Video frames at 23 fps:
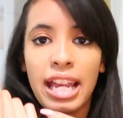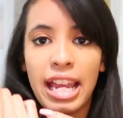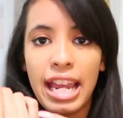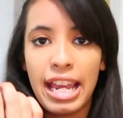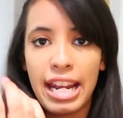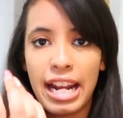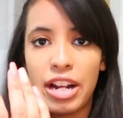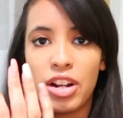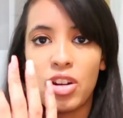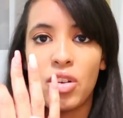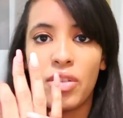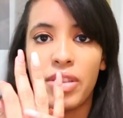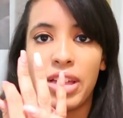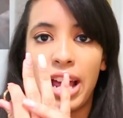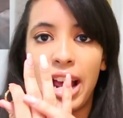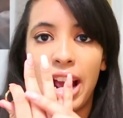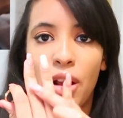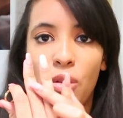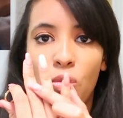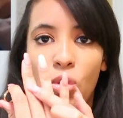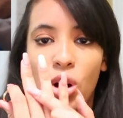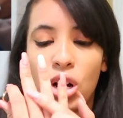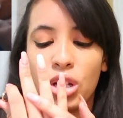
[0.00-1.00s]
and I know that
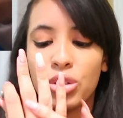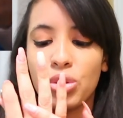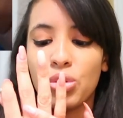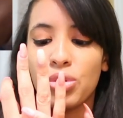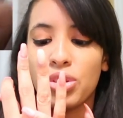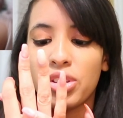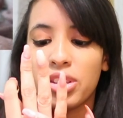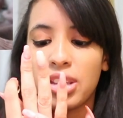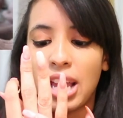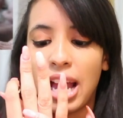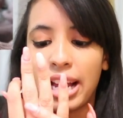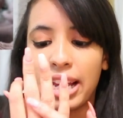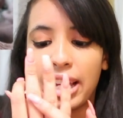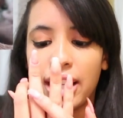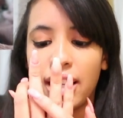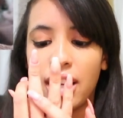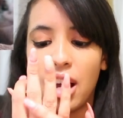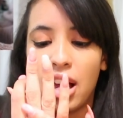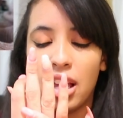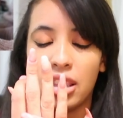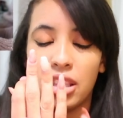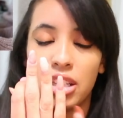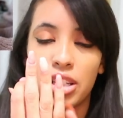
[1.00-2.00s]
I want to stack it
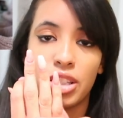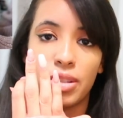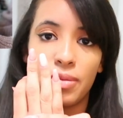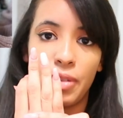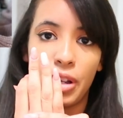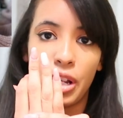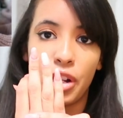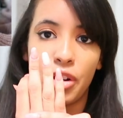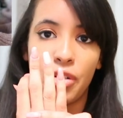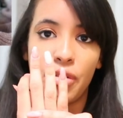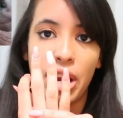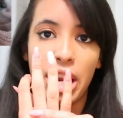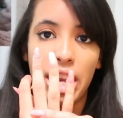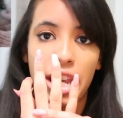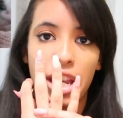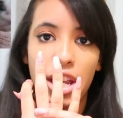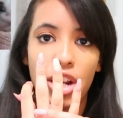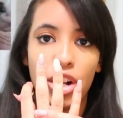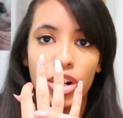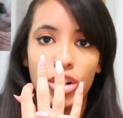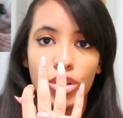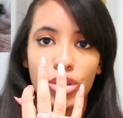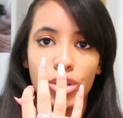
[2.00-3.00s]
on this finger right
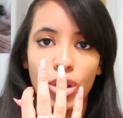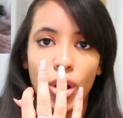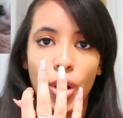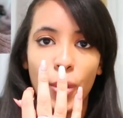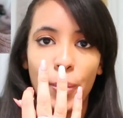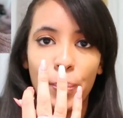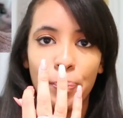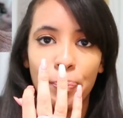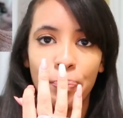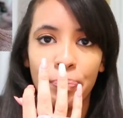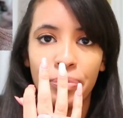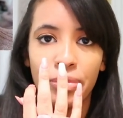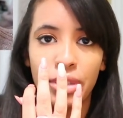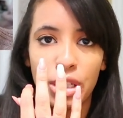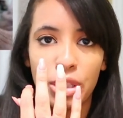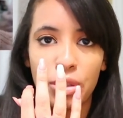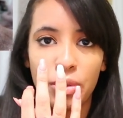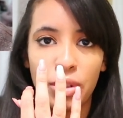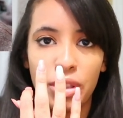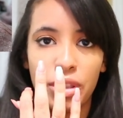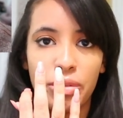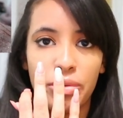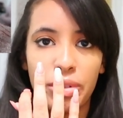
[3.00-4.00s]
here so
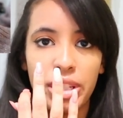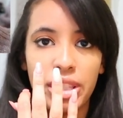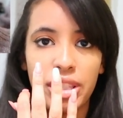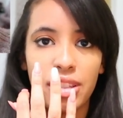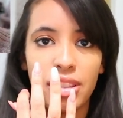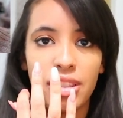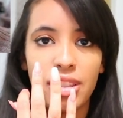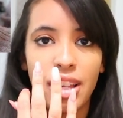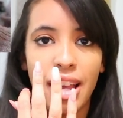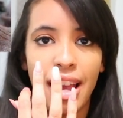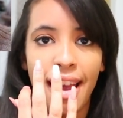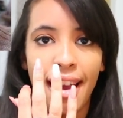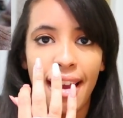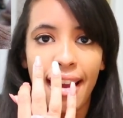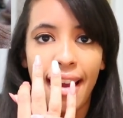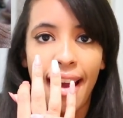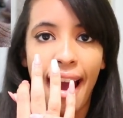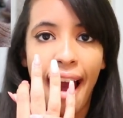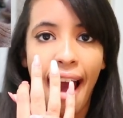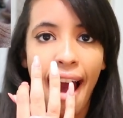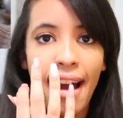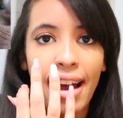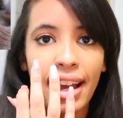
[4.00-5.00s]
that's one of the reasons
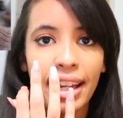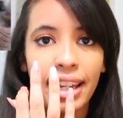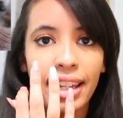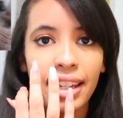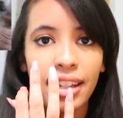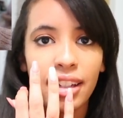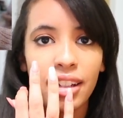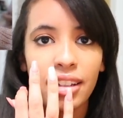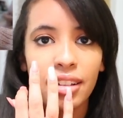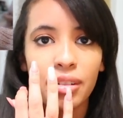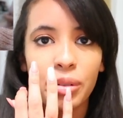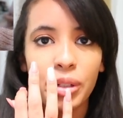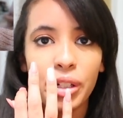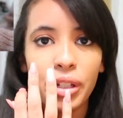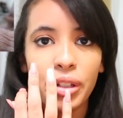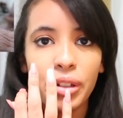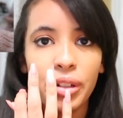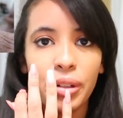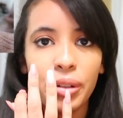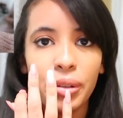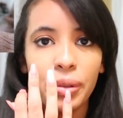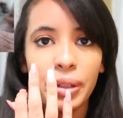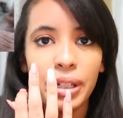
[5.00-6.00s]
hi what are you
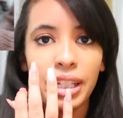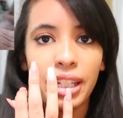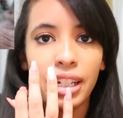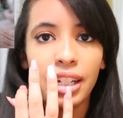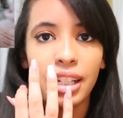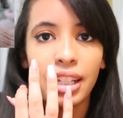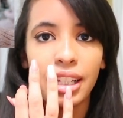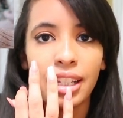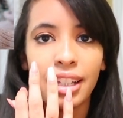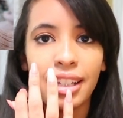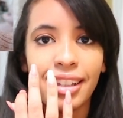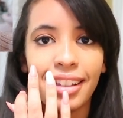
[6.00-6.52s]
doing